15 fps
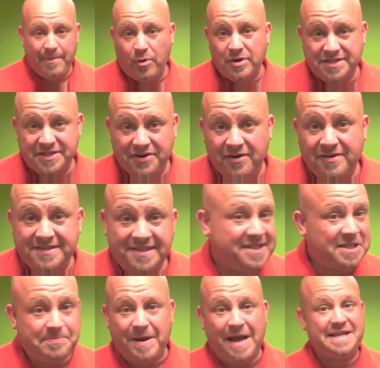boys and girls, this
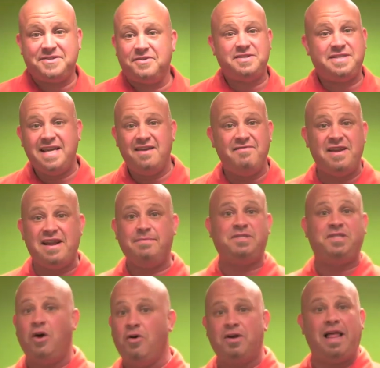is Pastor Steve, and I'm
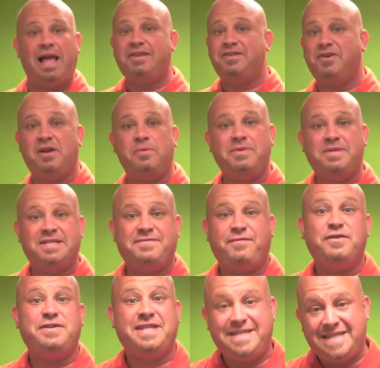so glad you're here with us
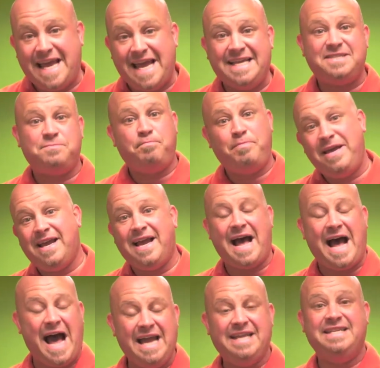for today's Big
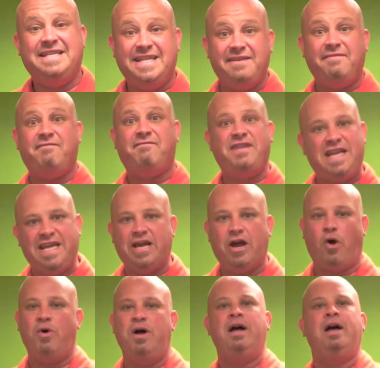Idea
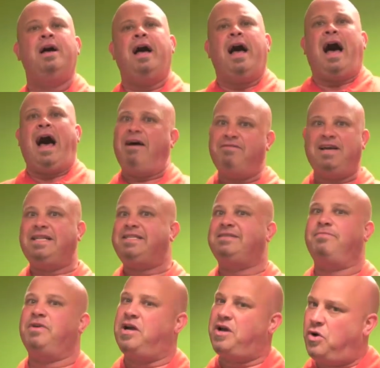video. I've got
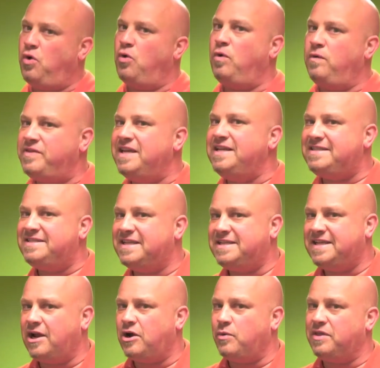some cool things to
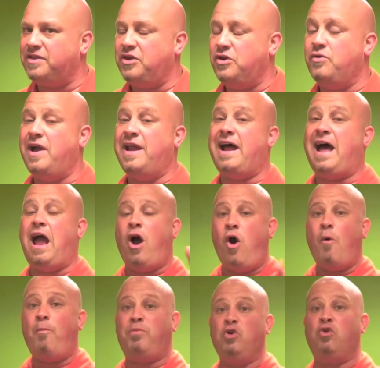share with you, and I
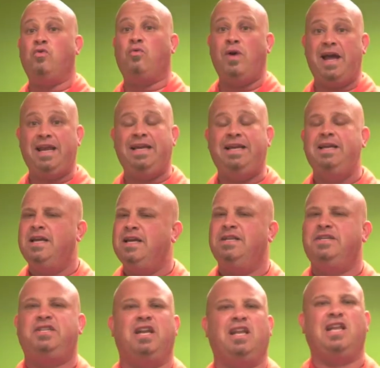hope you're ready
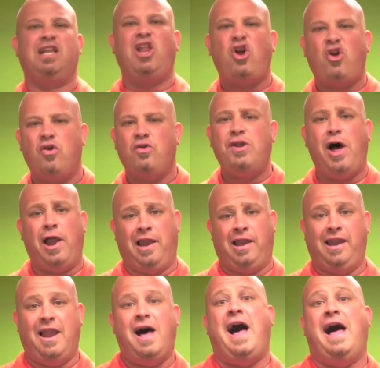to learn a
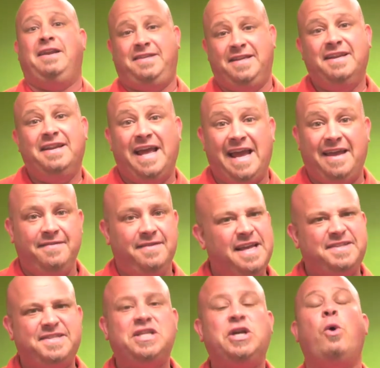lot today.
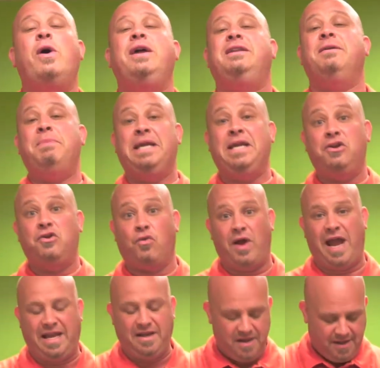It's going to be
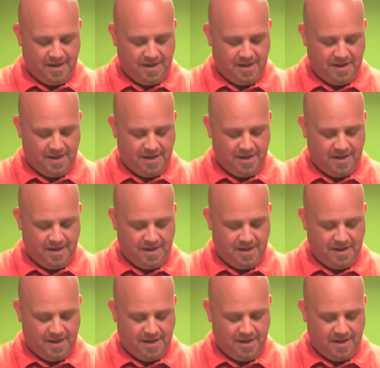great.